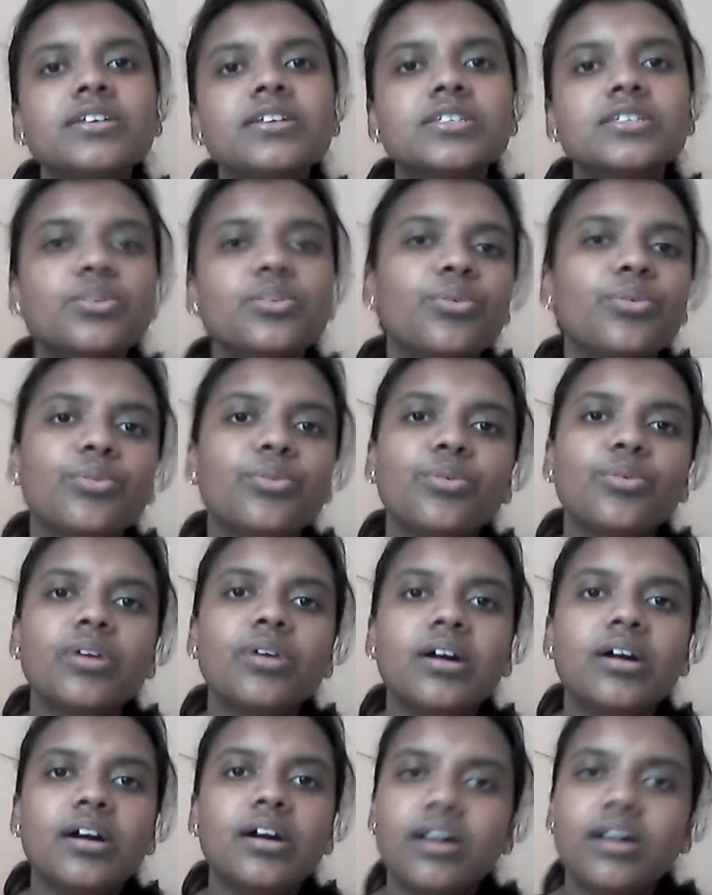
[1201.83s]

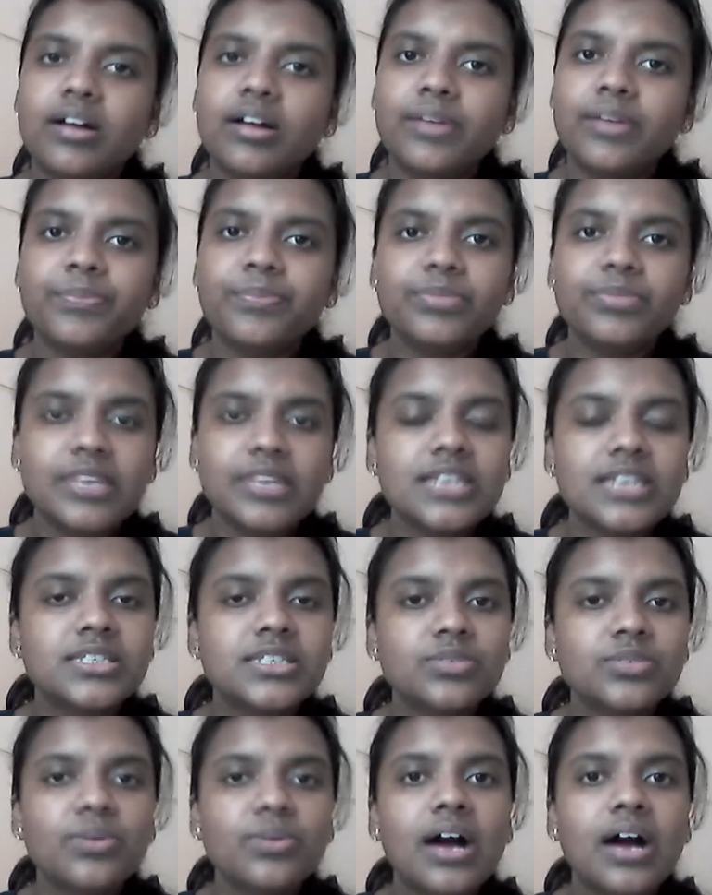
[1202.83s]
So
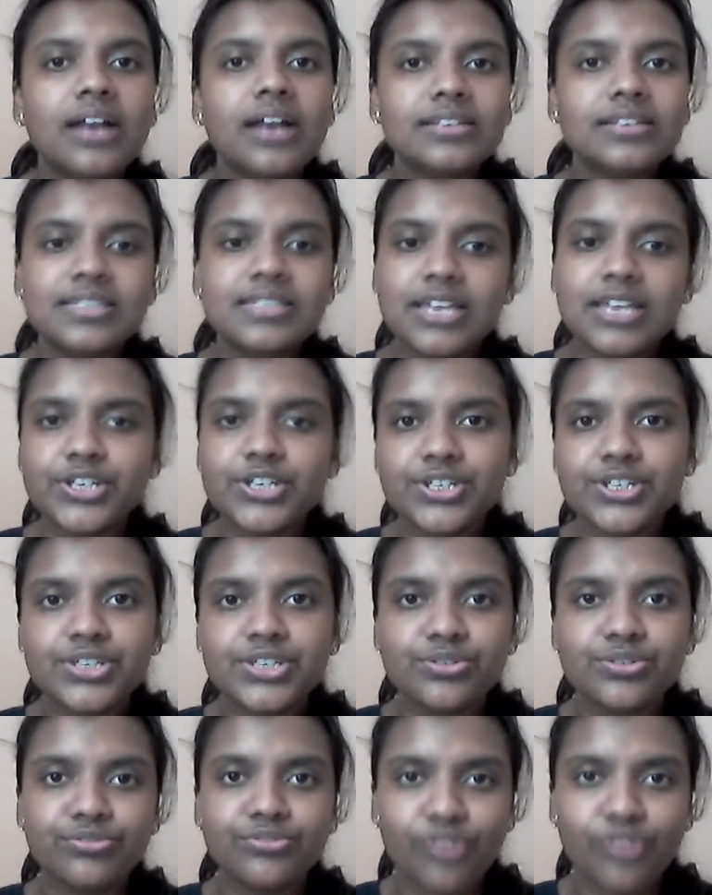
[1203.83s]
these two are the
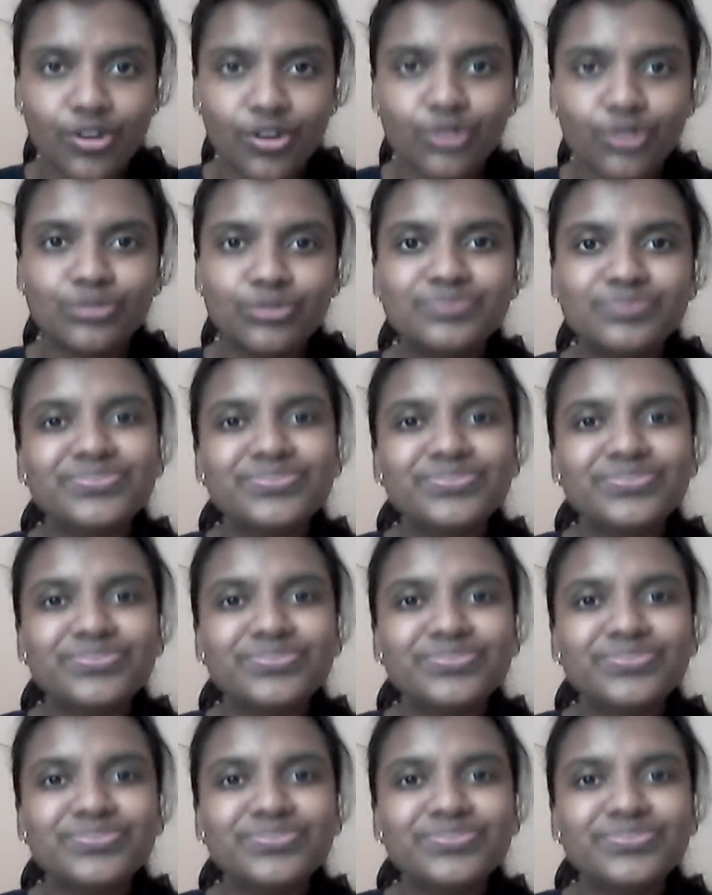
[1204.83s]
sessions to follow.